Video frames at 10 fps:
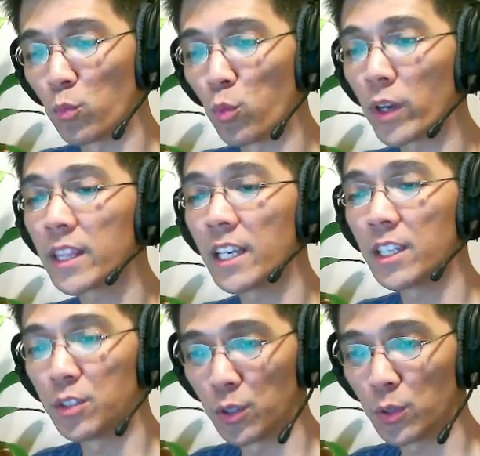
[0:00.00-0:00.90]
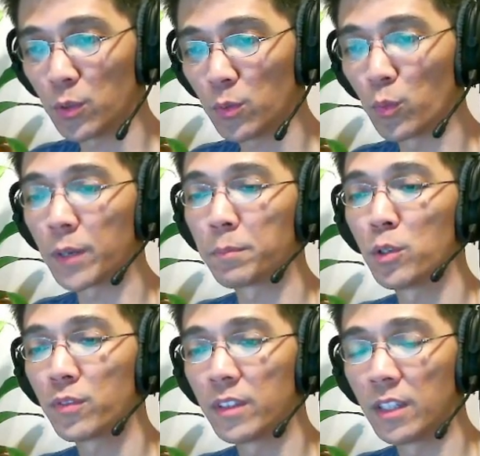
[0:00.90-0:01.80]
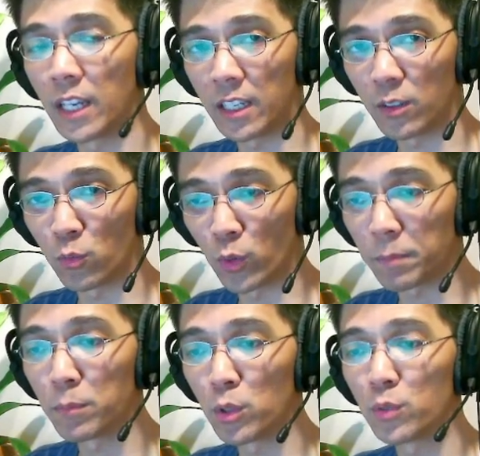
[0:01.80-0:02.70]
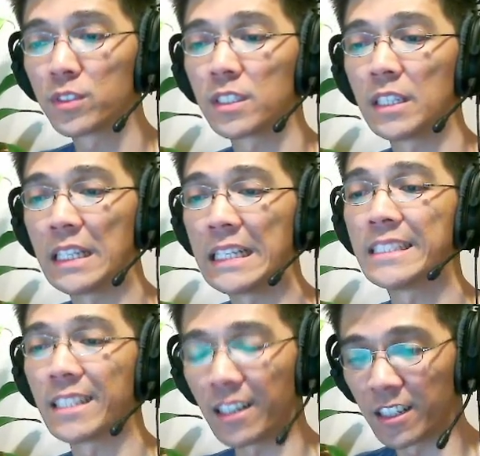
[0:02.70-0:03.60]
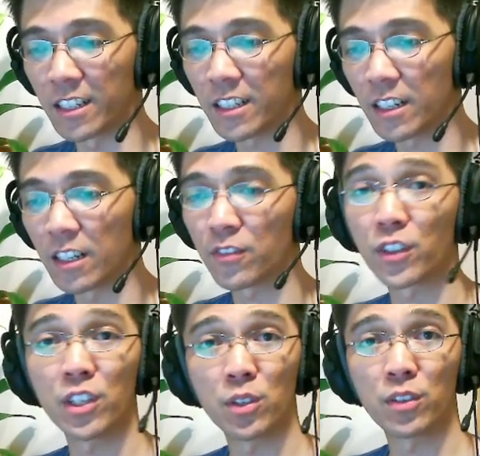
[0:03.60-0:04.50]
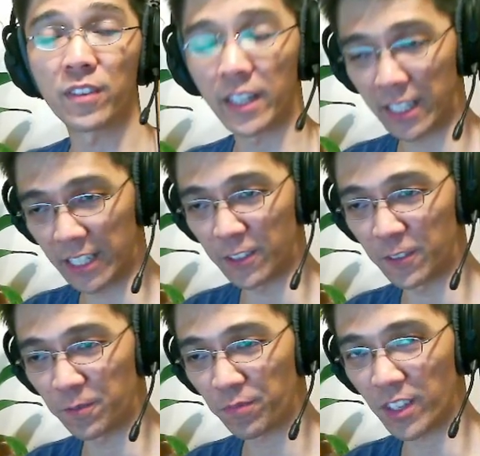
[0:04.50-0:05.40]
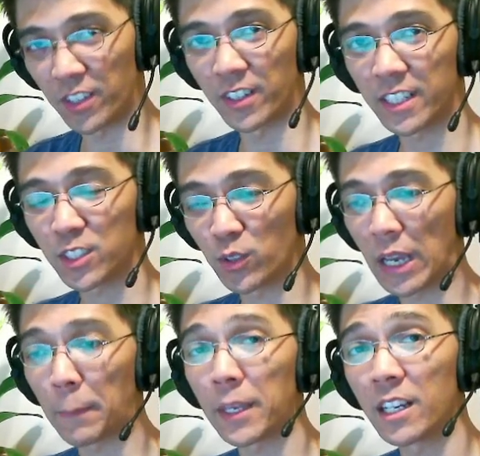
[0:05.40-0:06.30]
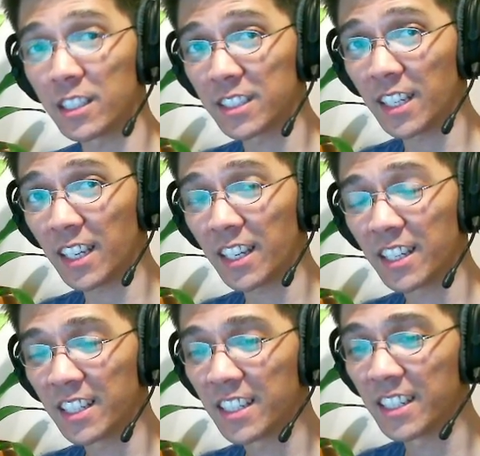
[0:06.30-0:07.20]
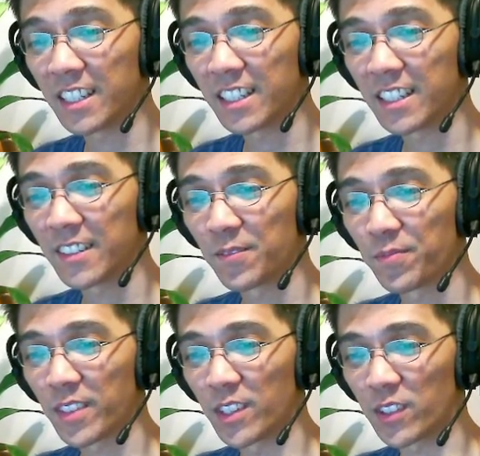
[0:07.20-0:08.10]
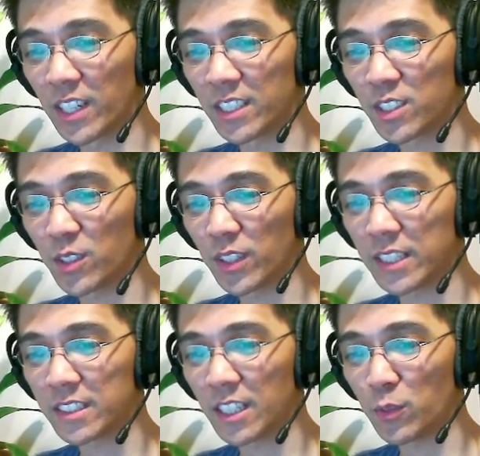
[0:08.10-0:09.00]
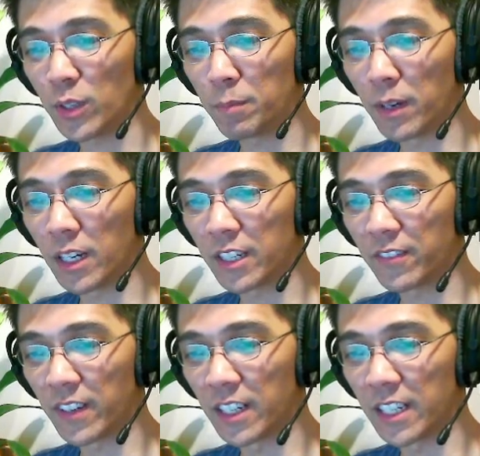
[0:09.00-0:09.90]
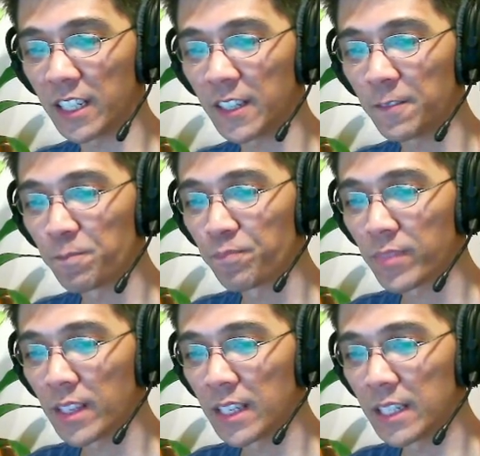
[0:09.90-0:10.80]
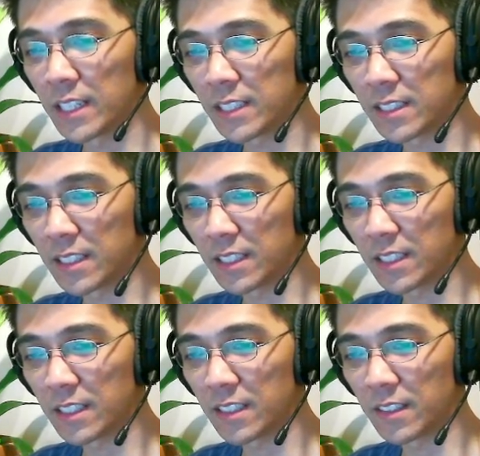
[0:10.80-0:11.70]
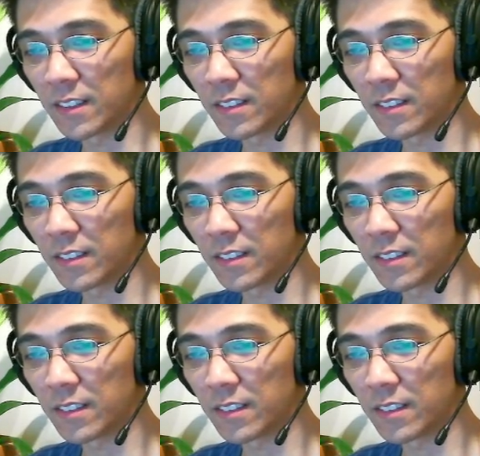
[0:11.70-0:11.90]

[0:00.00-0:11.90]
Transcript: what they do, what moves these are for you to find out. All right, so happy hunting. Okay, so let's say we modify his high